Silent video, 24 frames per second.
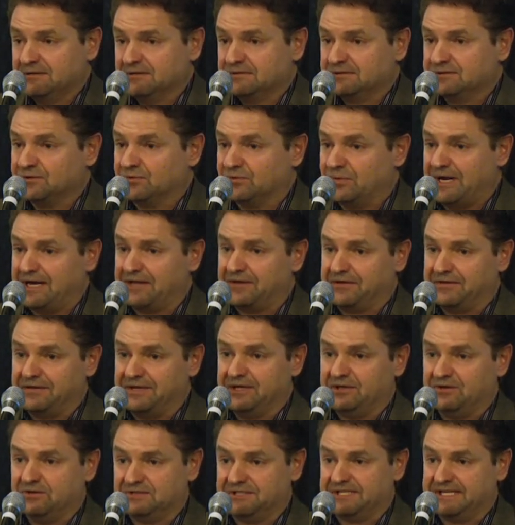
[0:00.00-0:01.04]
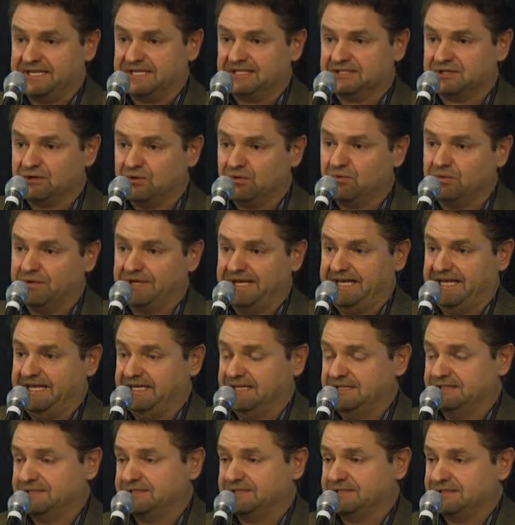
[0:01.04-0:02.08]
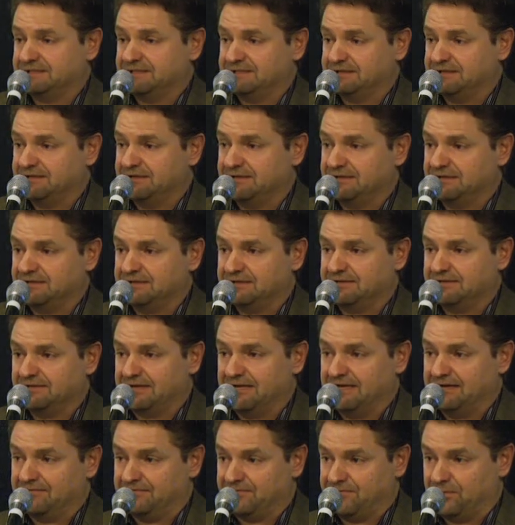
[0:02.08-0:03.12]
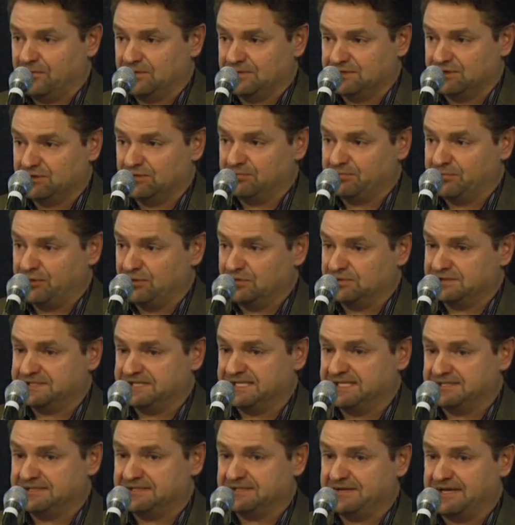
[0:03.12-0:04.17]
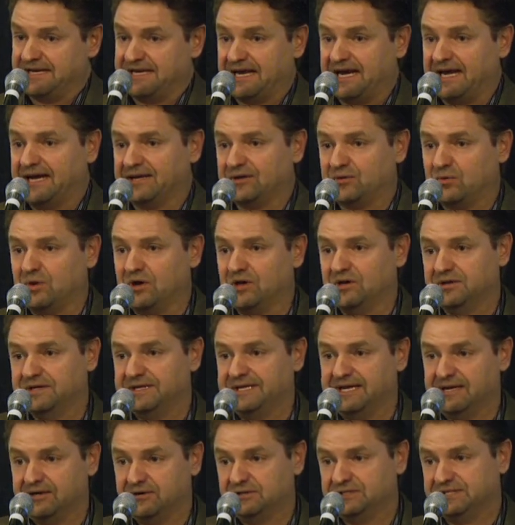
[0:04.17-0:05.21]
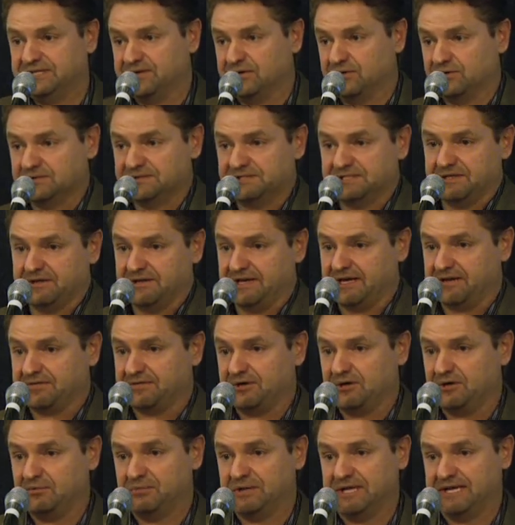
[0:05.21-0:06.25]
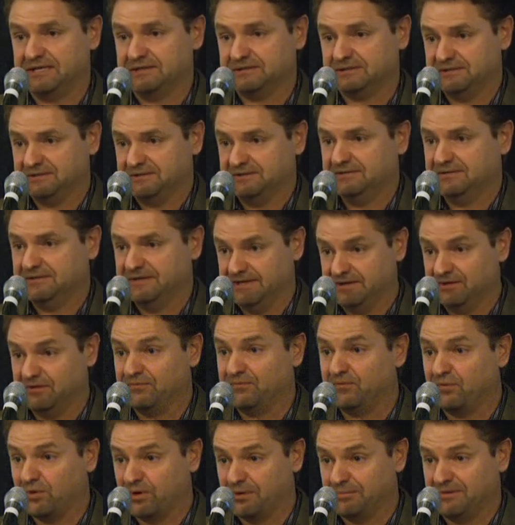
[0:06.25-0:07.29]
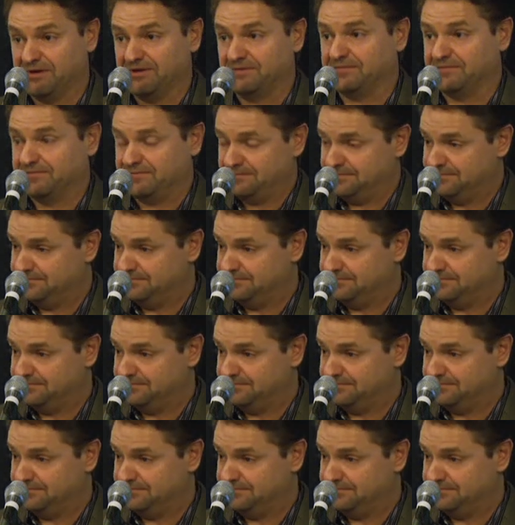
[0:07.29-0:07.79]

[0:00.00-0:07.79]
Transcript: So rather than using its own heat for its own process, that high quality energy goes to the ethanol plant in the form of,